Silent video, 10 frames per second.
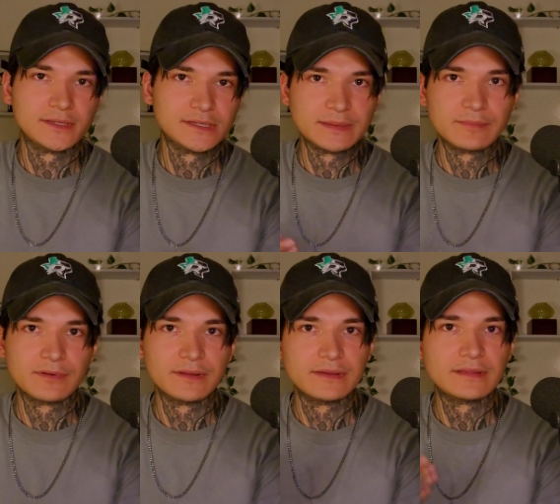E,
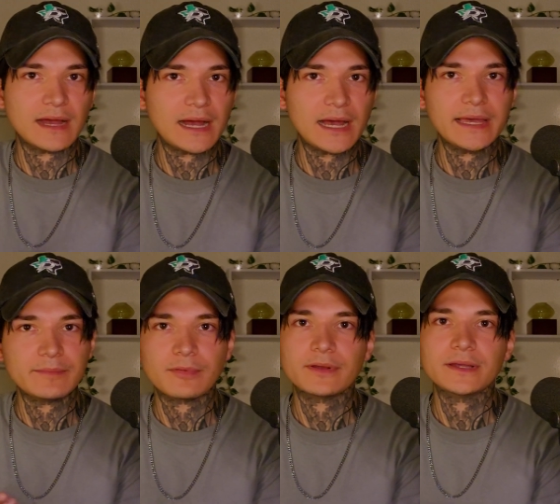breathe, I,
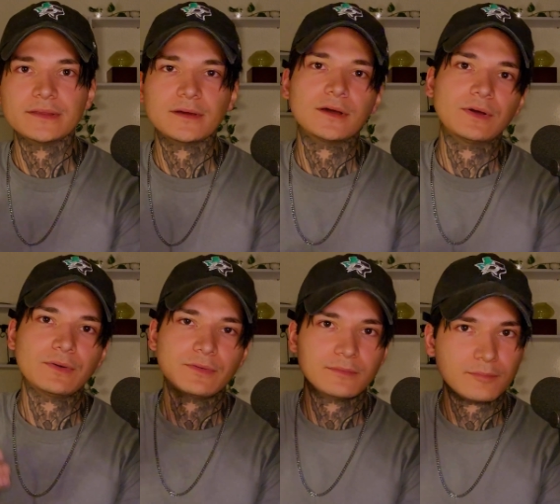breathe,
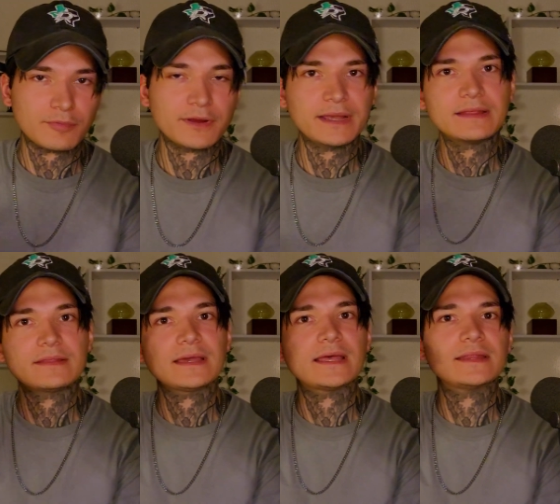O, breathe,
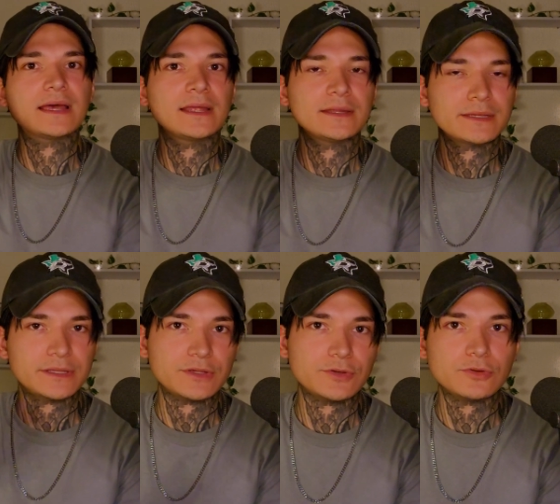and then
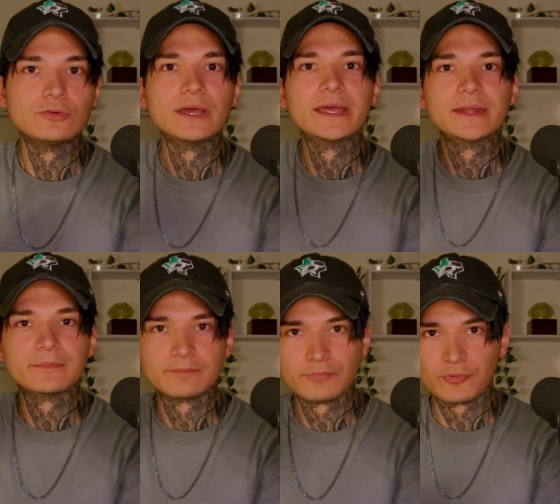U
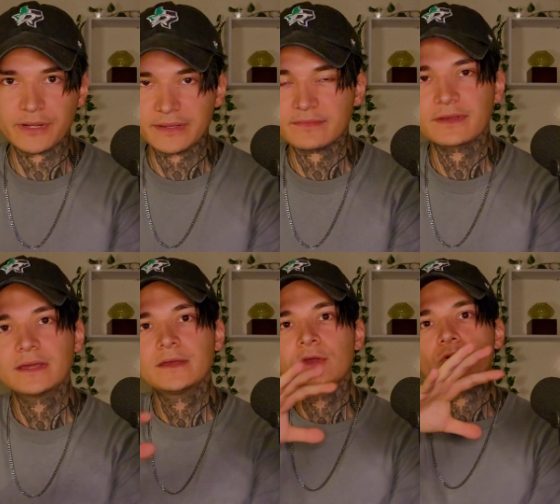and breathe.
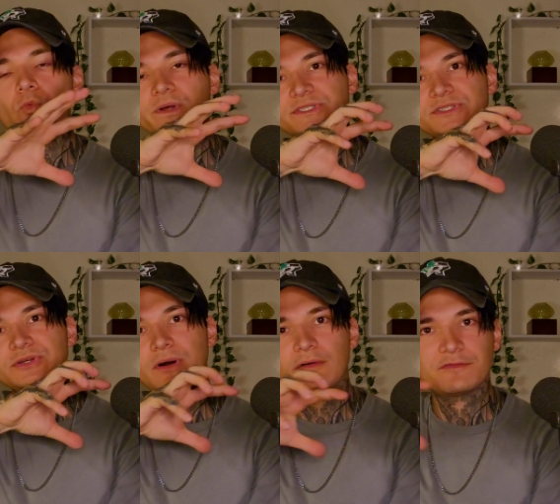Once you
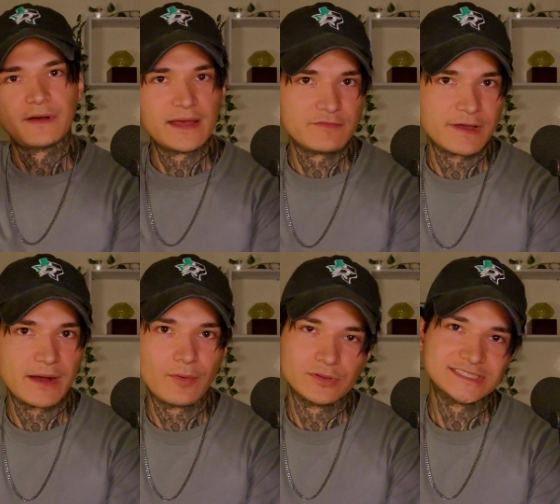do all 5
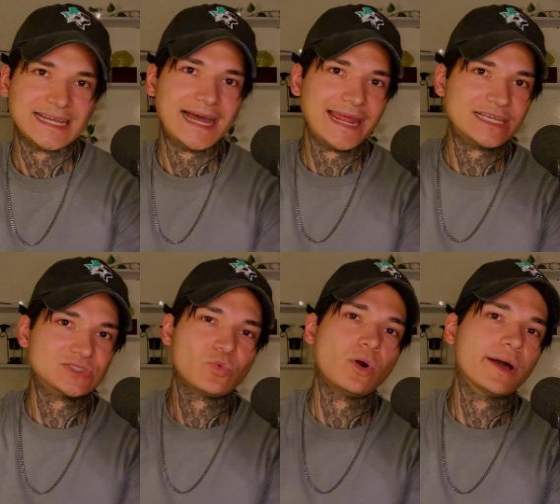vowels, that
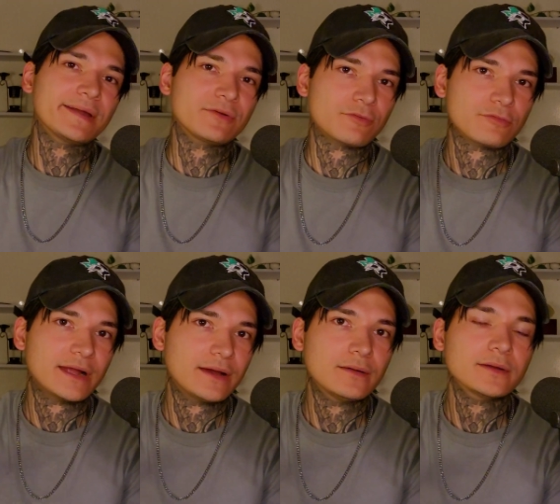is 1
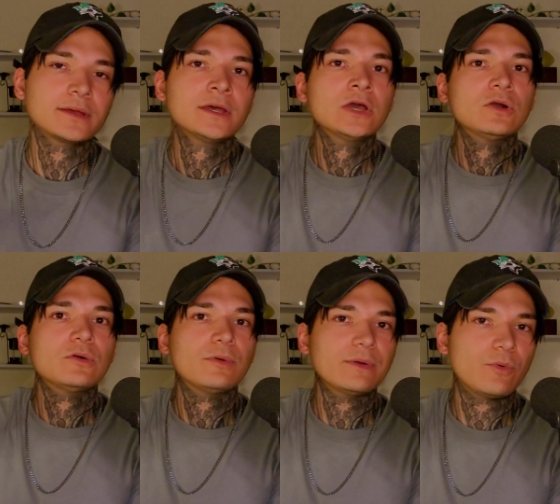round.
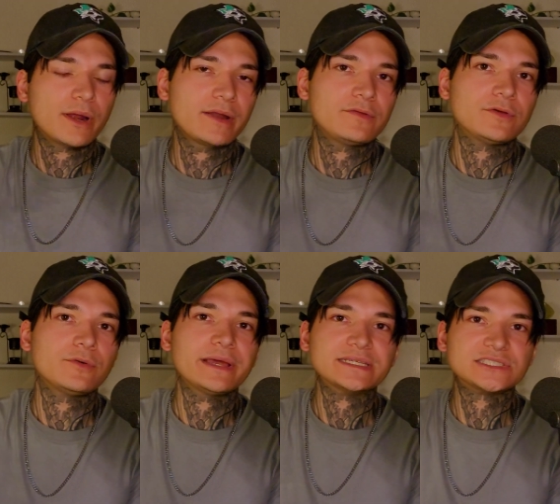What we want to
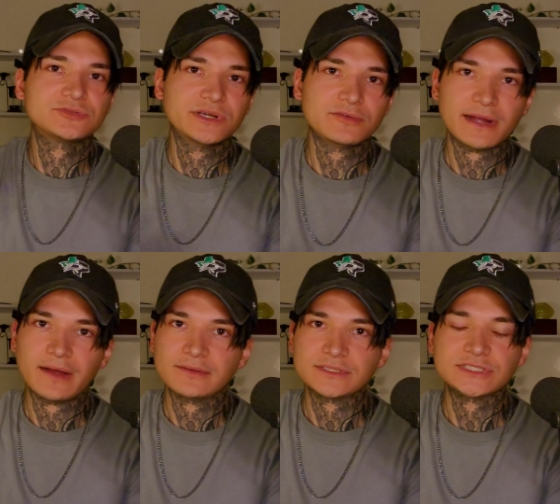do is 3
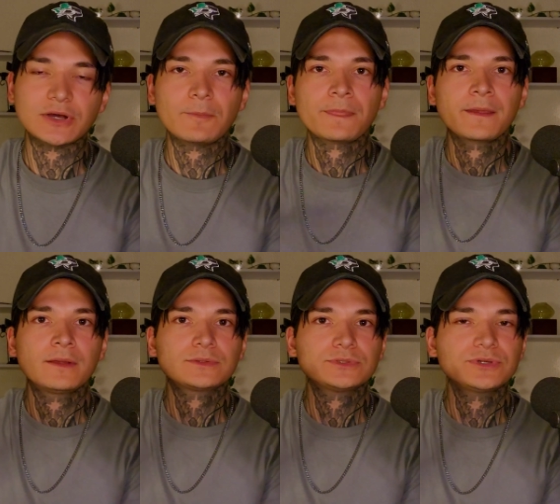rounds. So
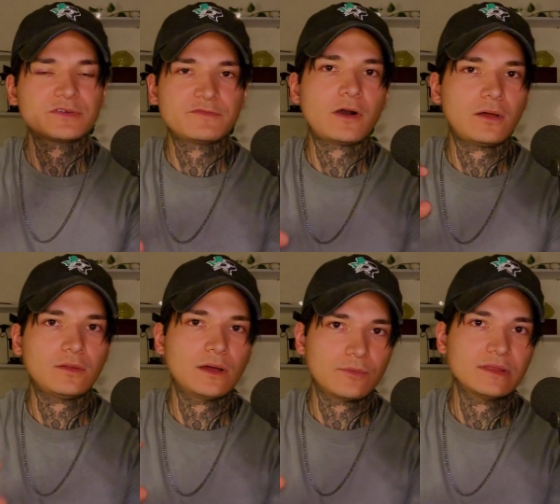you can follow
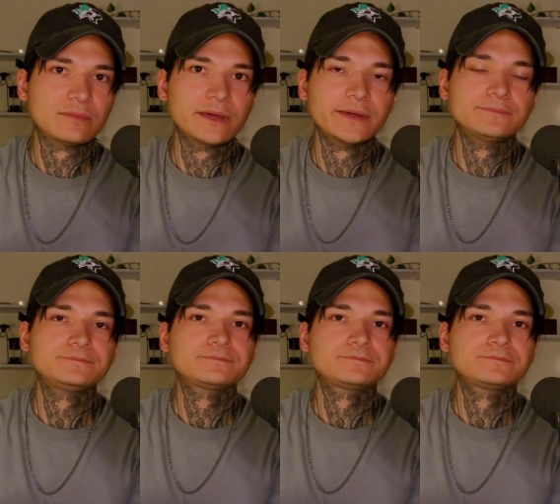along with me.